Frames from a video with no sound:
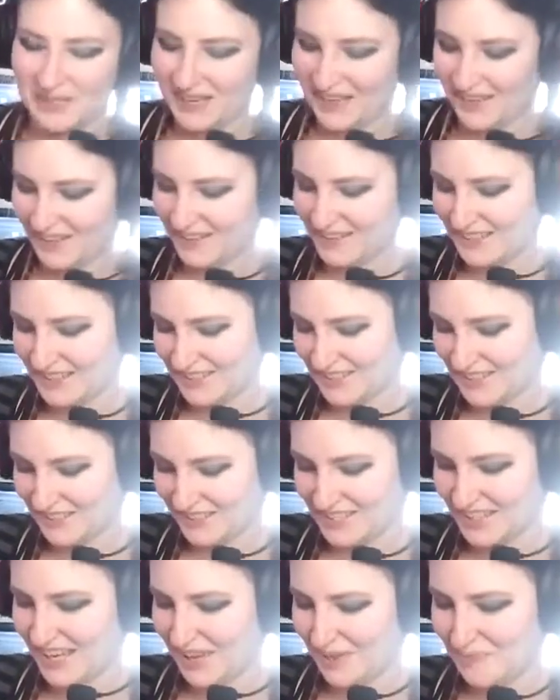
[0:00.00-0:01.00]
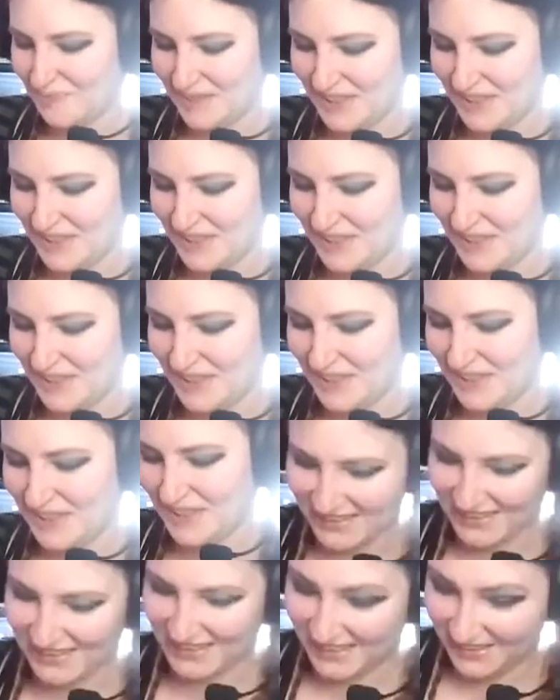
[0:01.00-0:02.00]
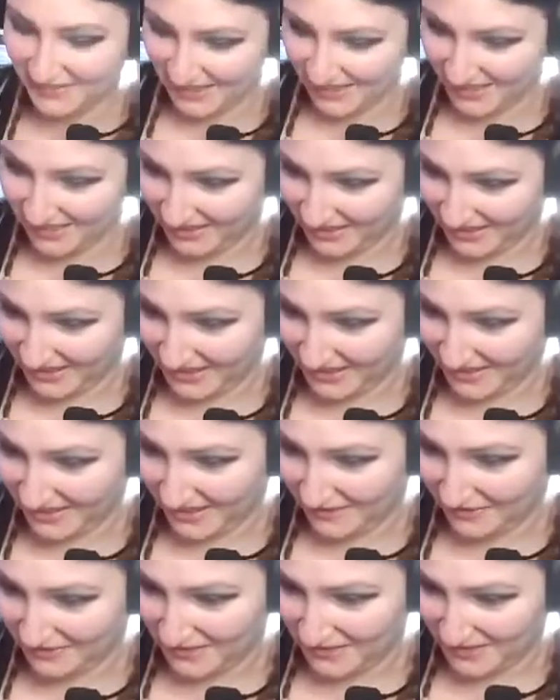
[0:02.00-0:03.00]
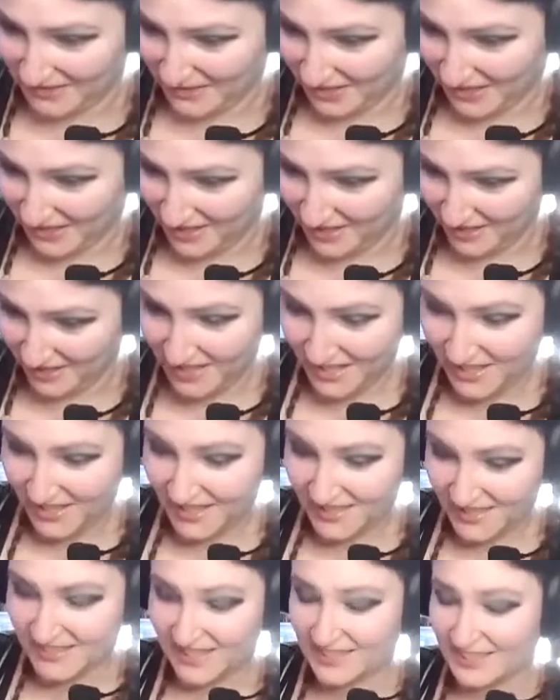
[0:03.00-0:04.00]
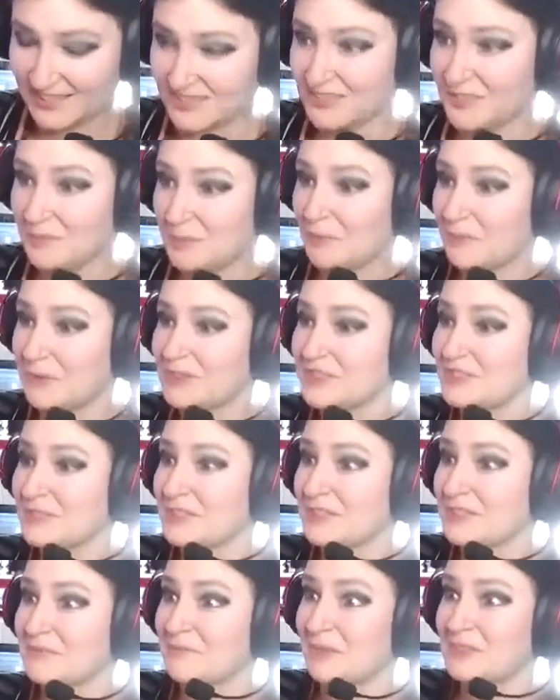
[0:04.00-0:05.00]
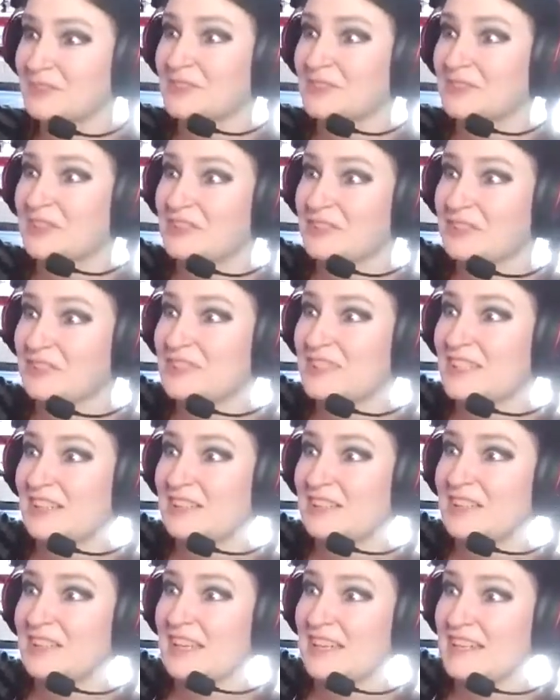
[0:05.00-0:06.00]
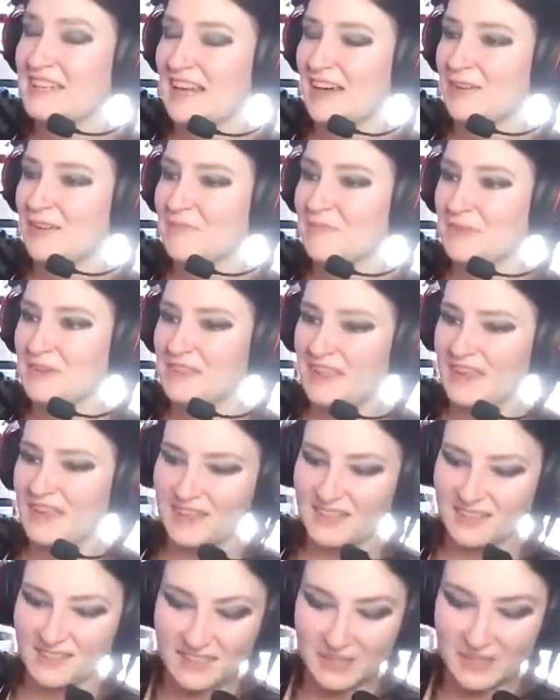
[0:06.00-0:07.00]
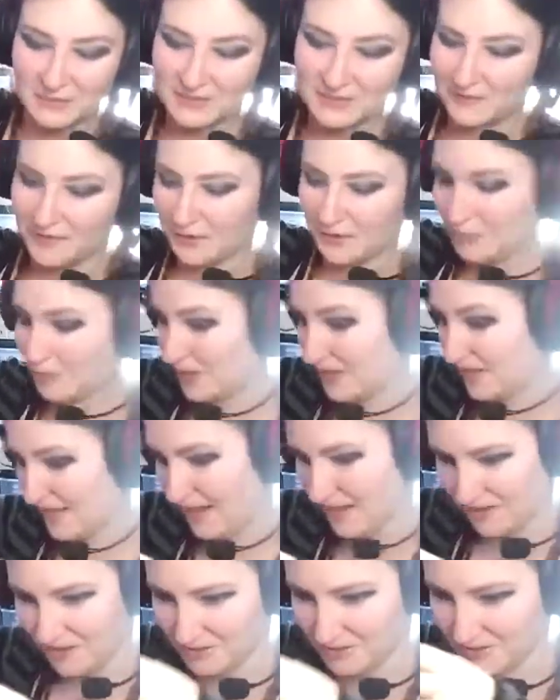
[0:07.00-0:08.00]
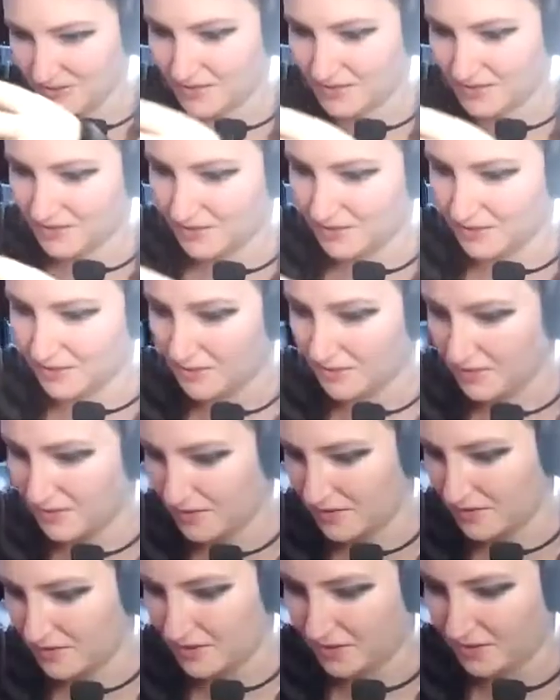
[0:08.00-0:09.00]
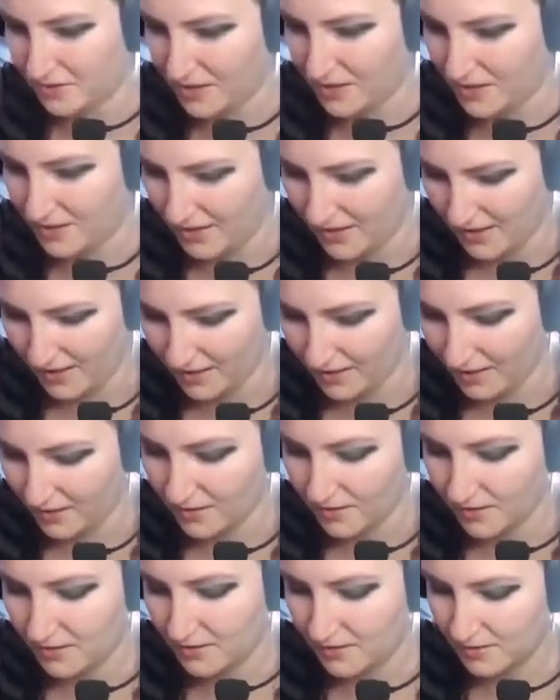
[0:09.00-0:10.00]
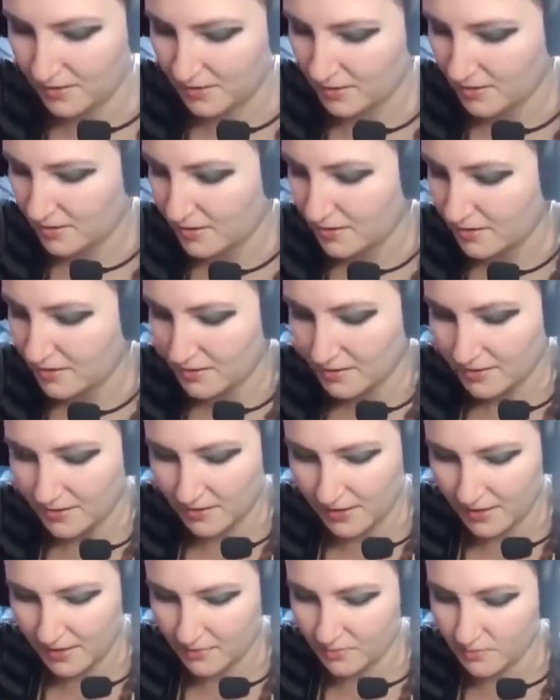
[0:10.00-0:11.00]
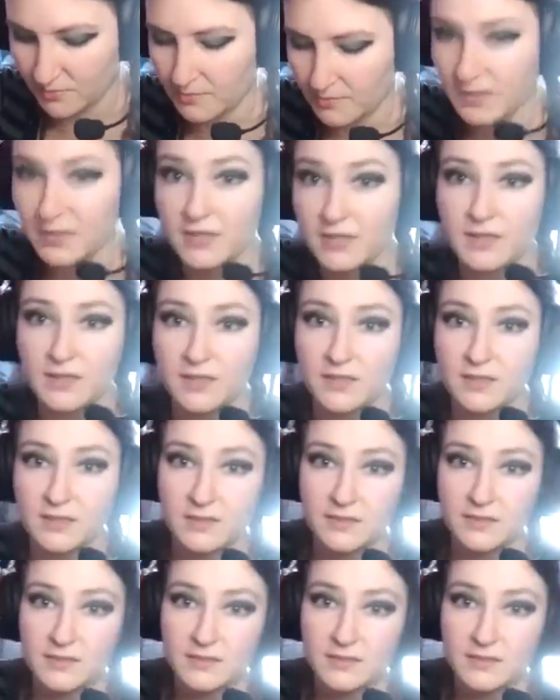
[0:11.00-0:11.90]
Art. It's a good time. Right, okay, I have to try and set this up. I originally was going to just tilt it down, but then it was a very weird angle. So, okay. Let me